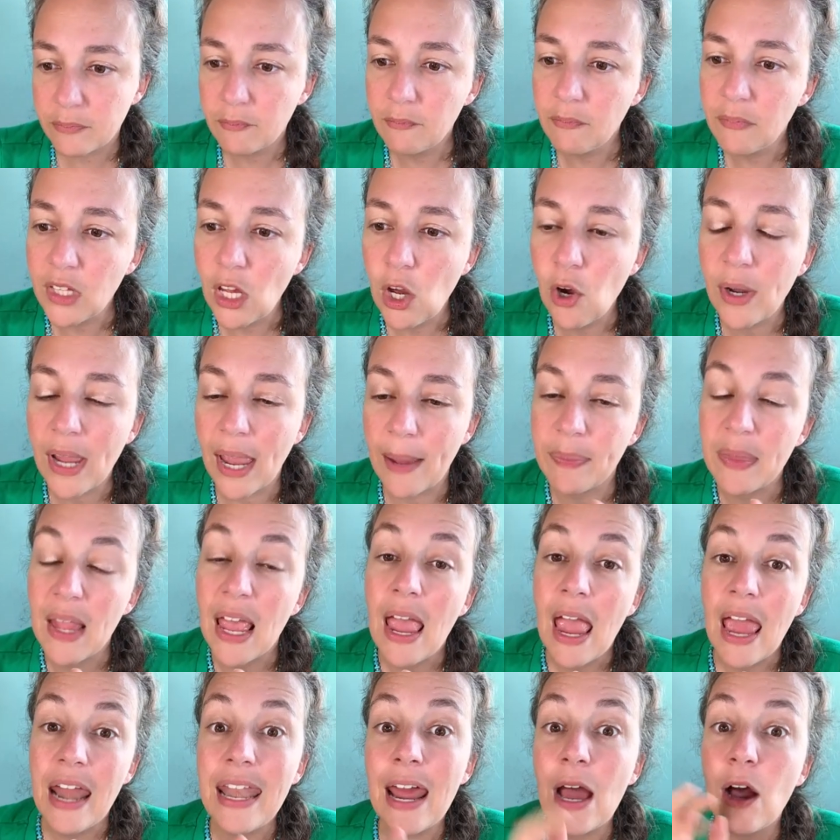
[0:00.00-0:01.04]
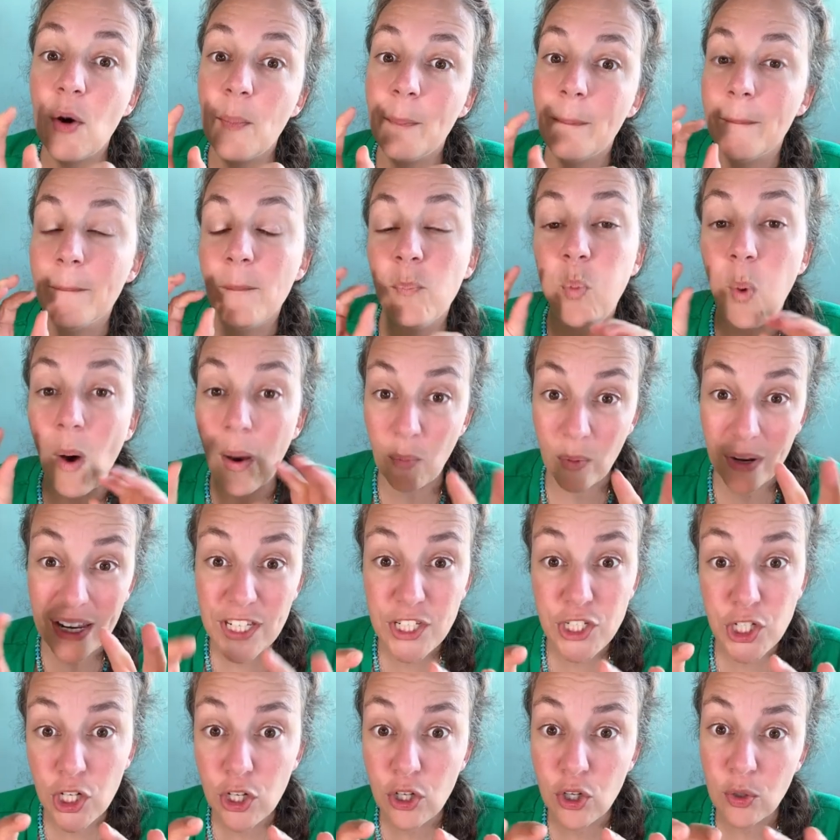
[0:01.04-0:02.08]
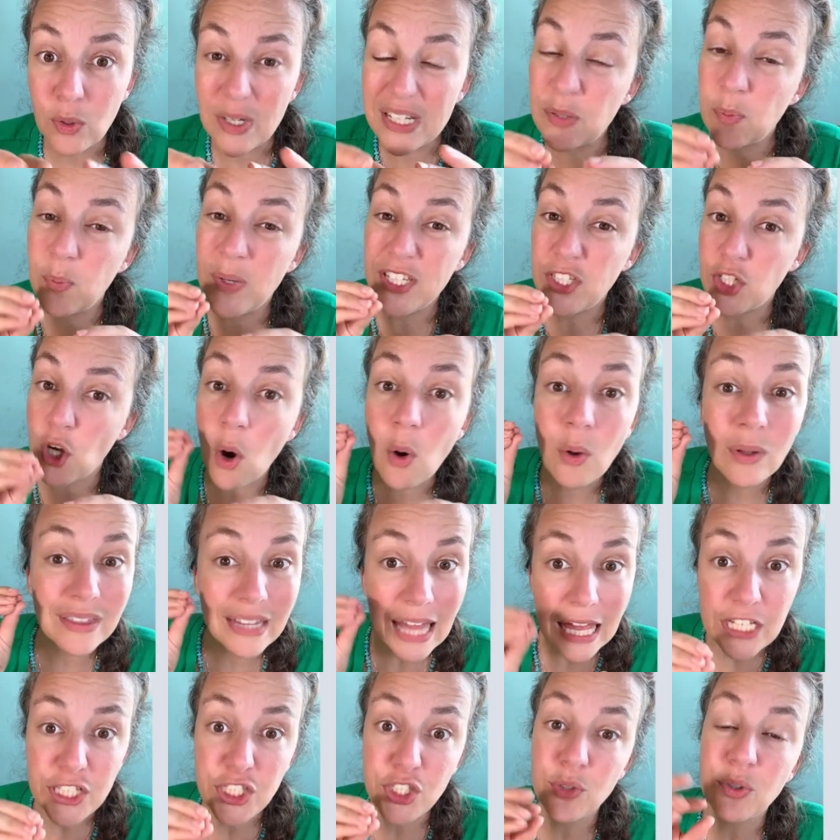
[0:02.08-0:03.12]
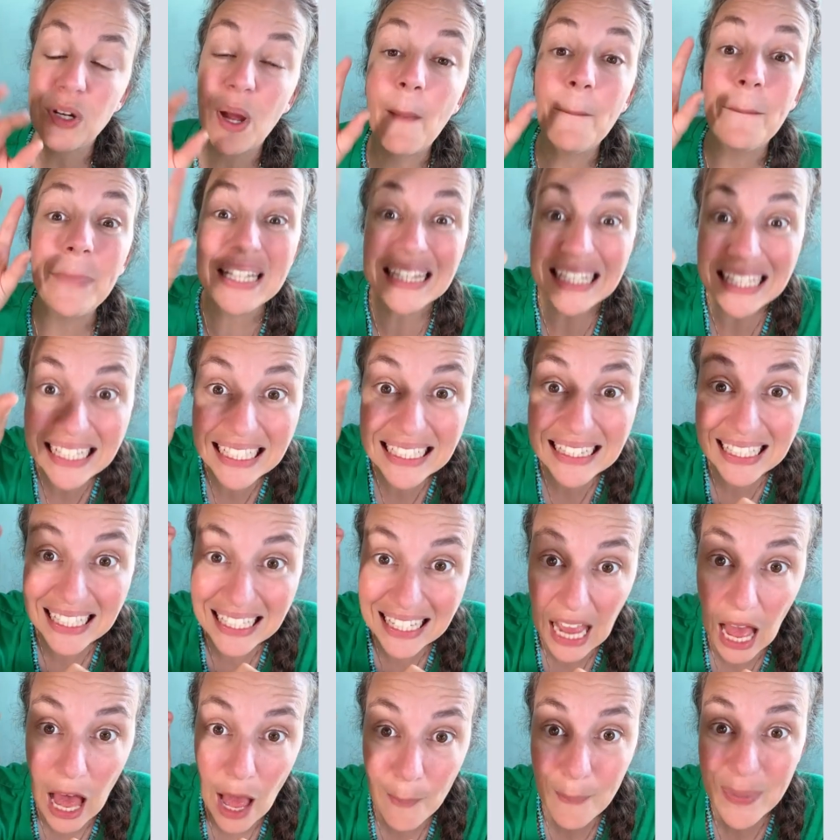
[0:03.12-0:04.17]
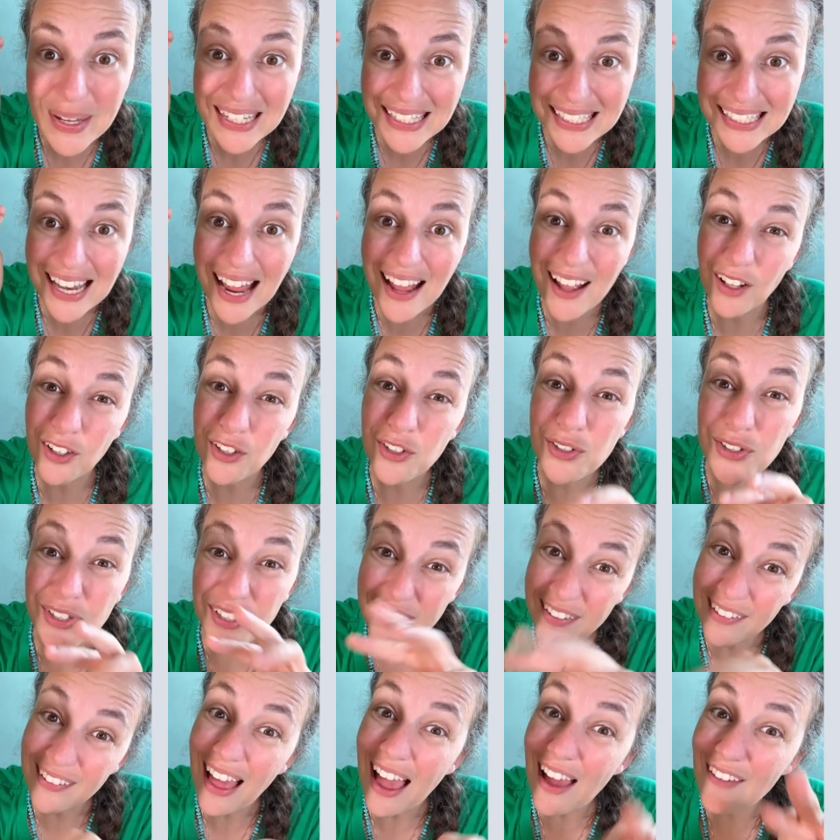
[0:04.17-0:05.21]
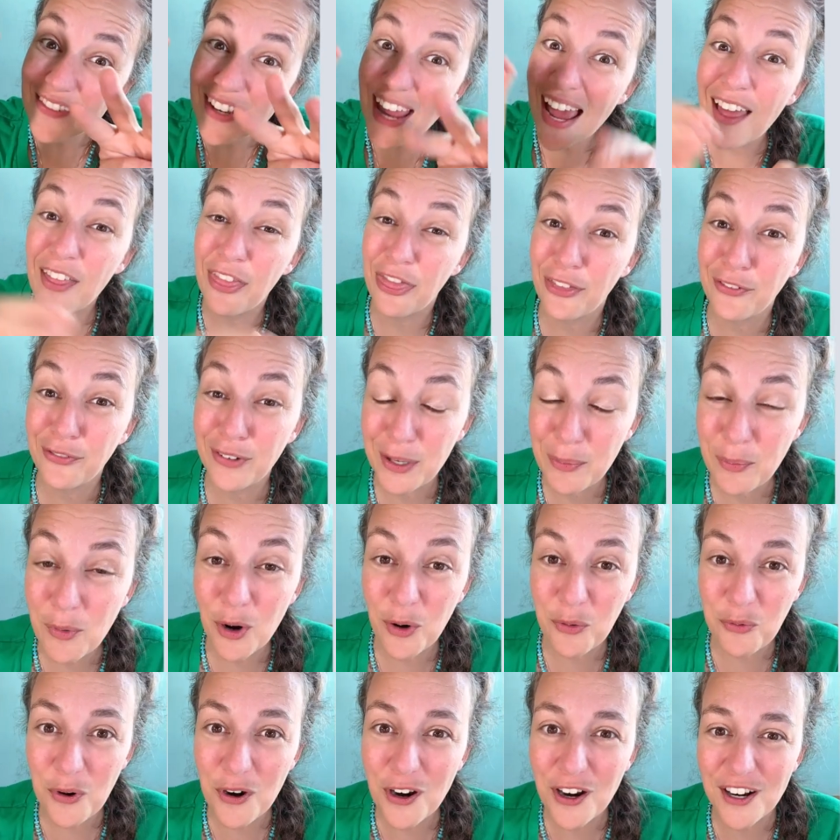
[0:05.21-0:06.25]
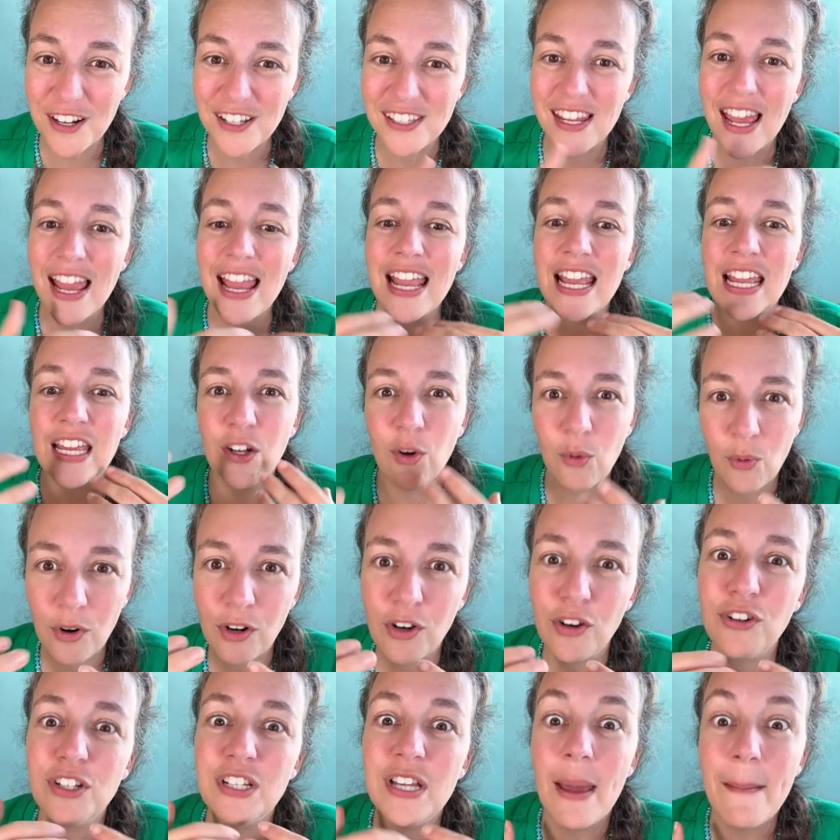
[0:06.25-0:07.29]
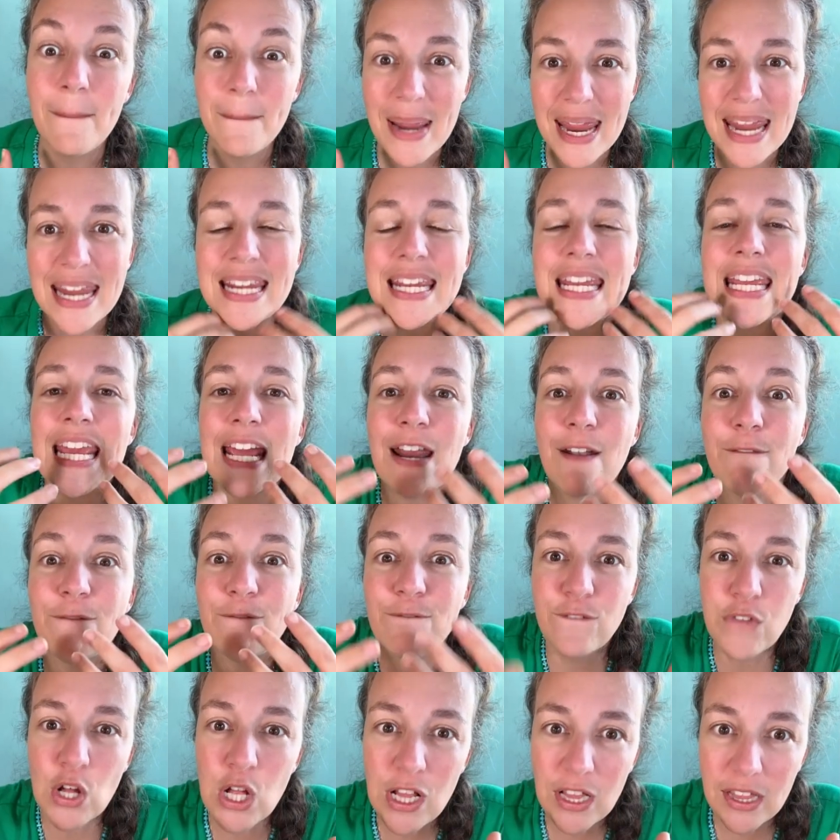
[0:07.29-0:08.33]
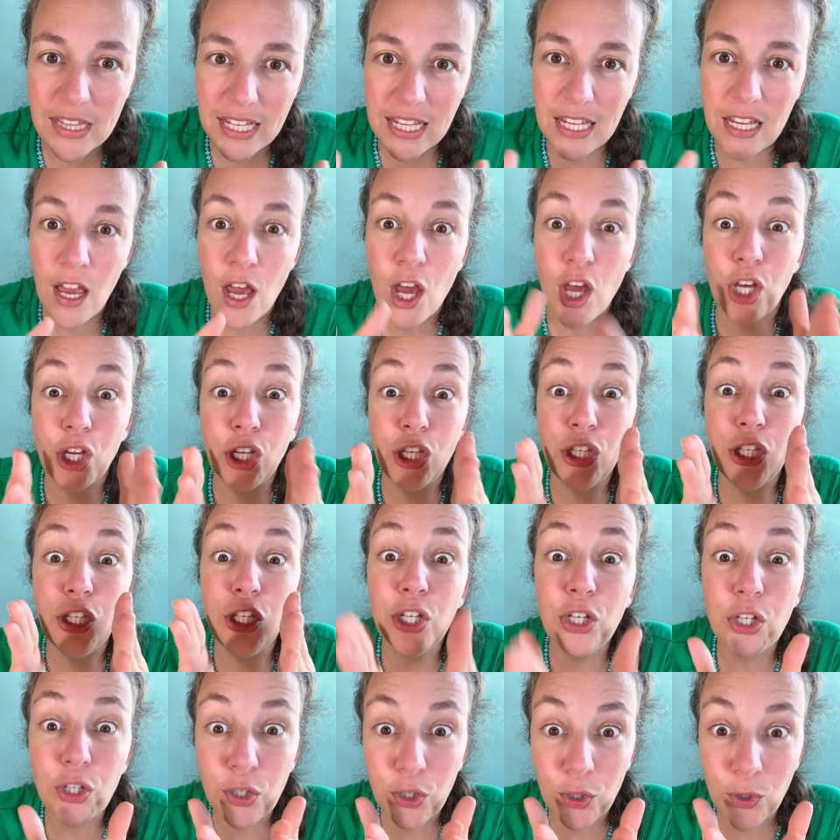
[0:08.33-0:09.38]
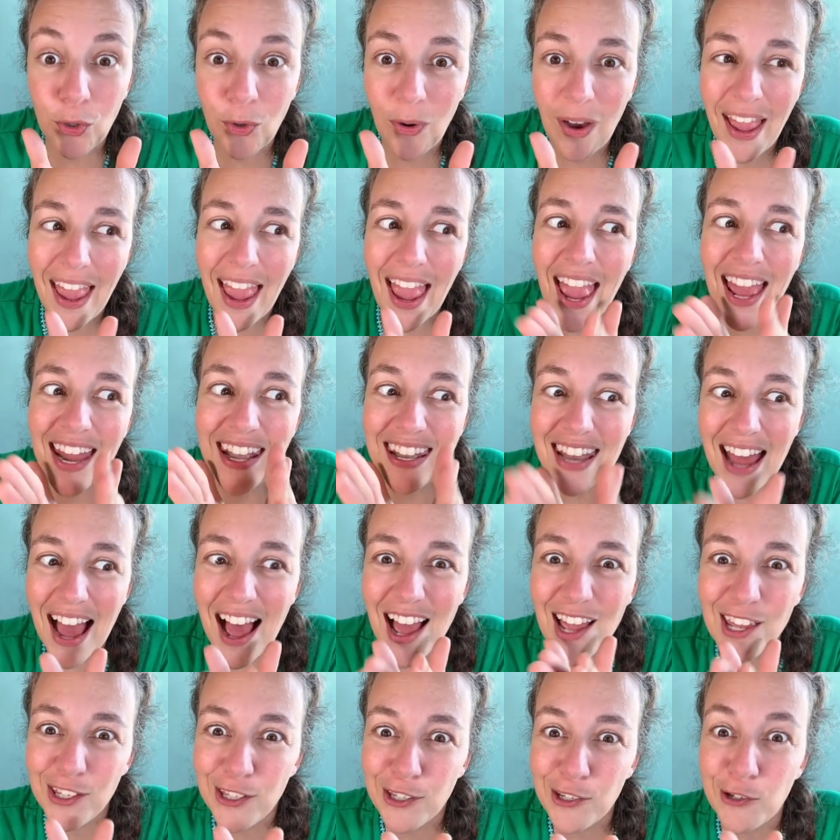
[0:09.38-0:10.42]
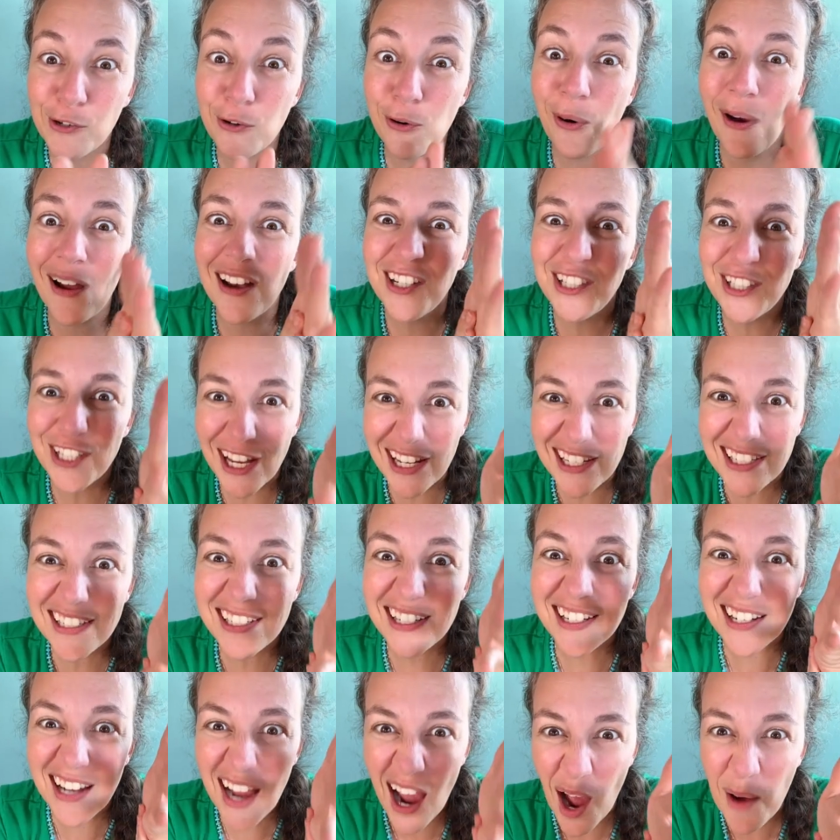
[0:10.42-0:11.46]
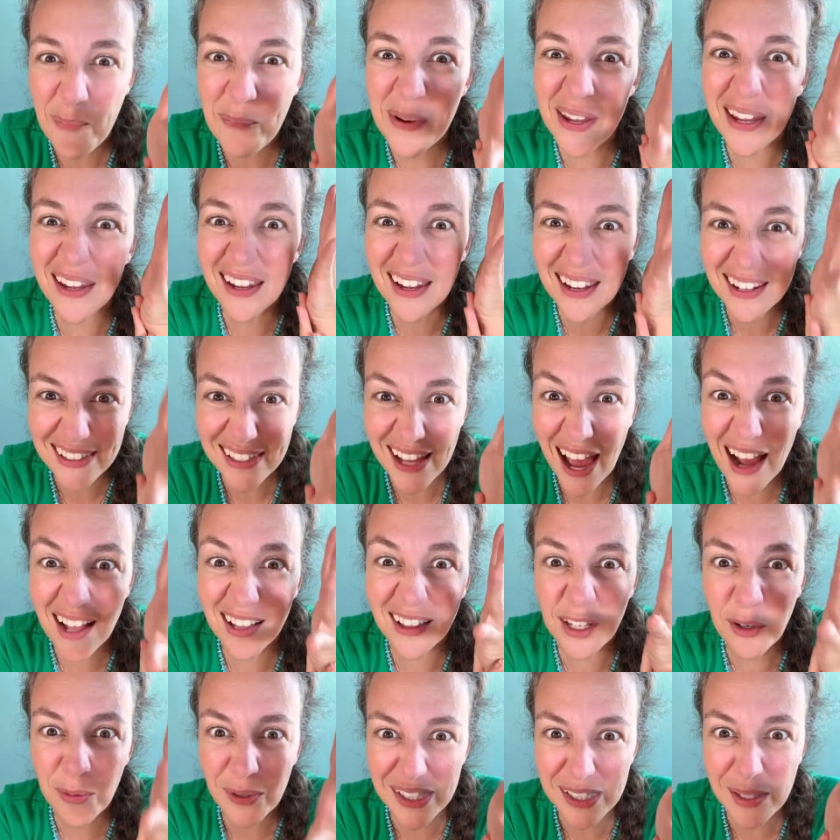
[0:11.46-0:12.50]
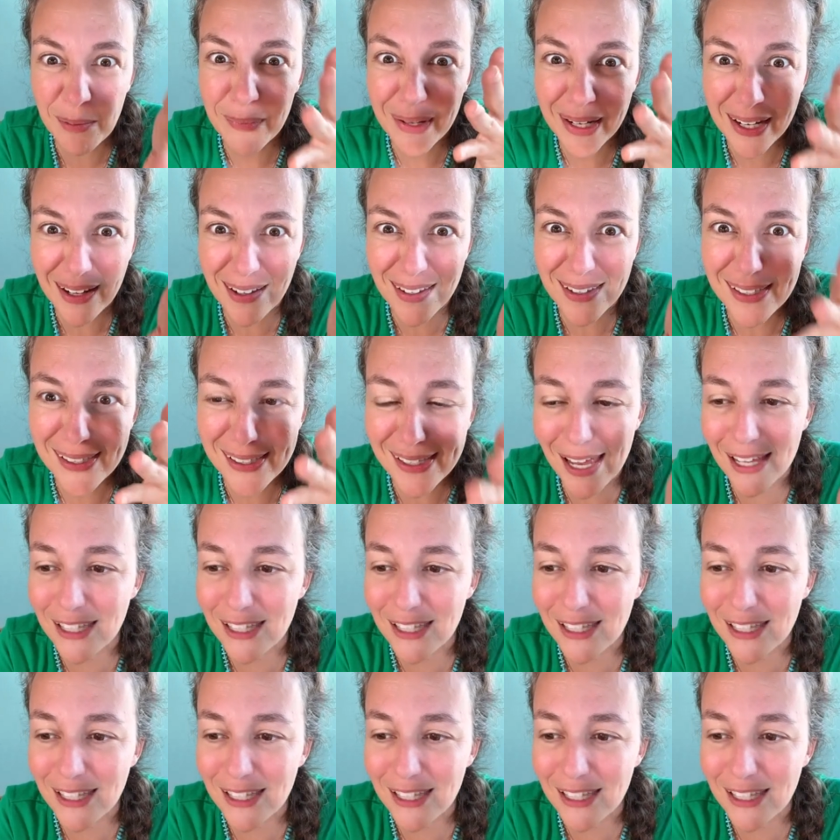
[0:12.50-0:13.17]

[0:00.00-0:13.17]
Okay, now what we do is we don't let you completely copy a style. You still have to add 3 more words in order to make it fully you and not you just copying exactly what somebody else says.